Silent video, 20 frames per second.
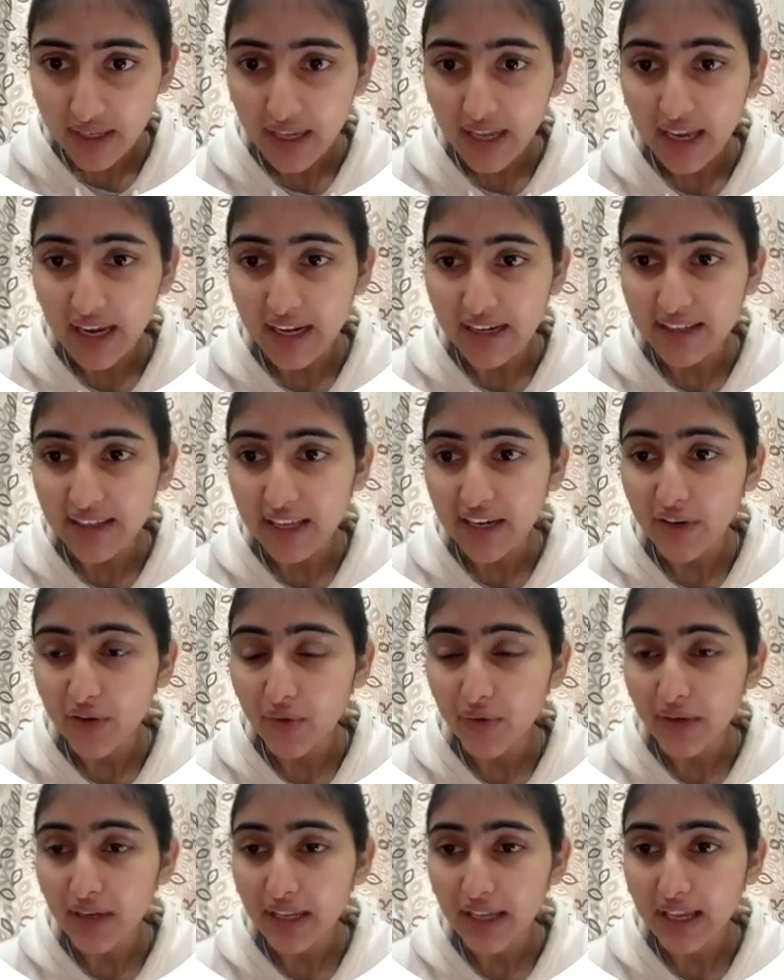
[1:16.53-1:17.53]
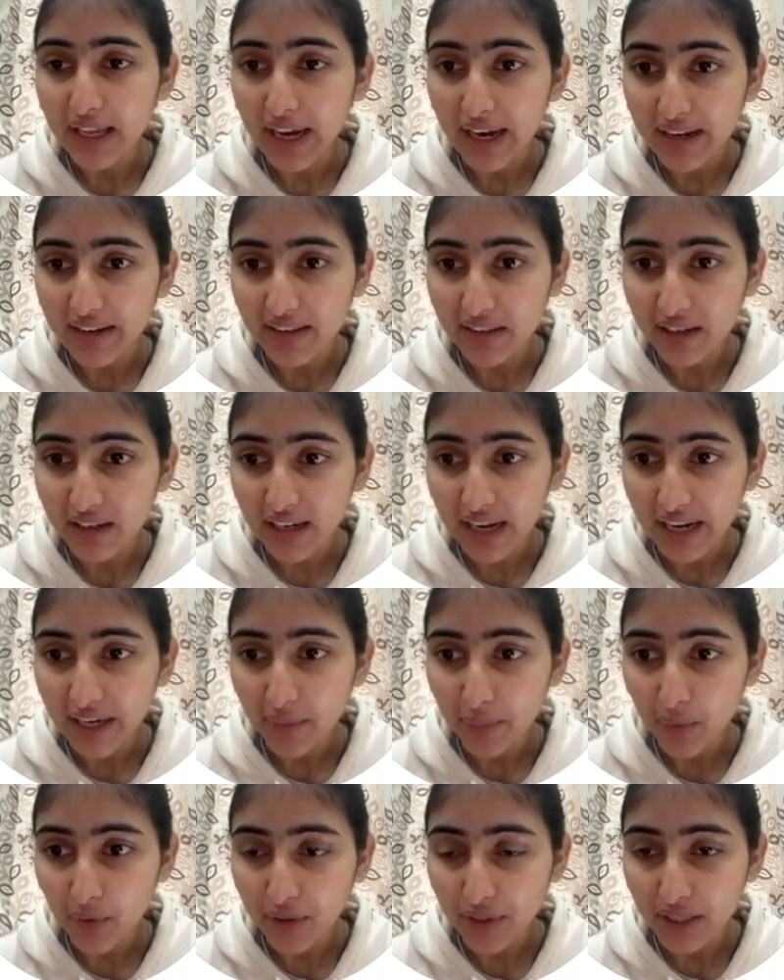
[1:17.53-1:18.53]
and then you will get the client
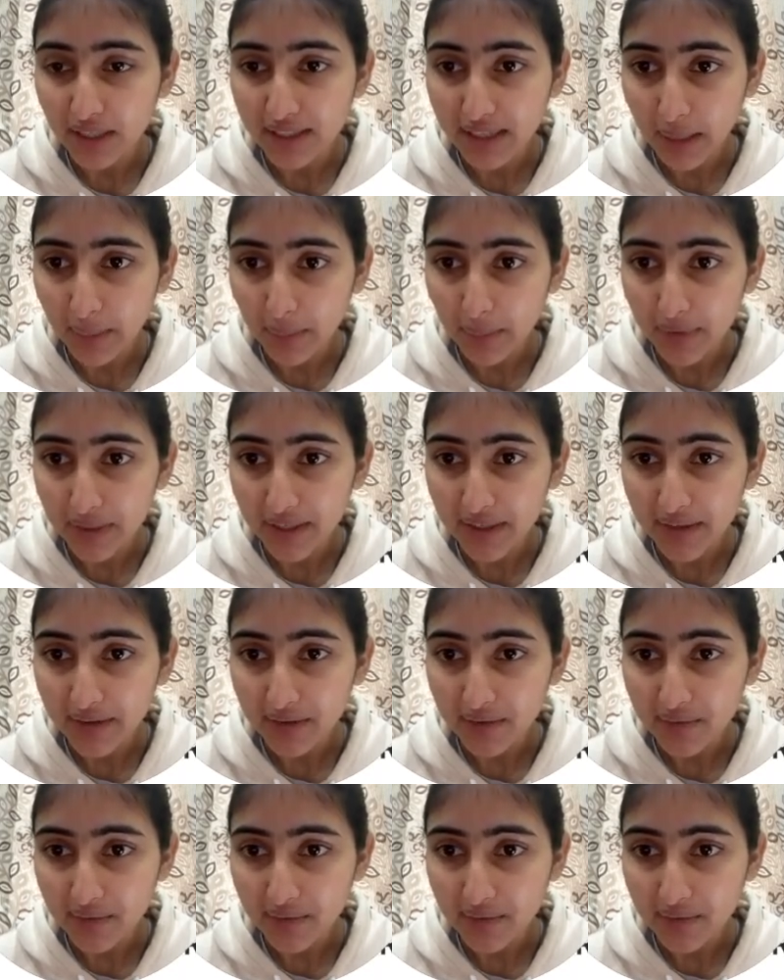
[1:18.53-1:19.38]
portal template,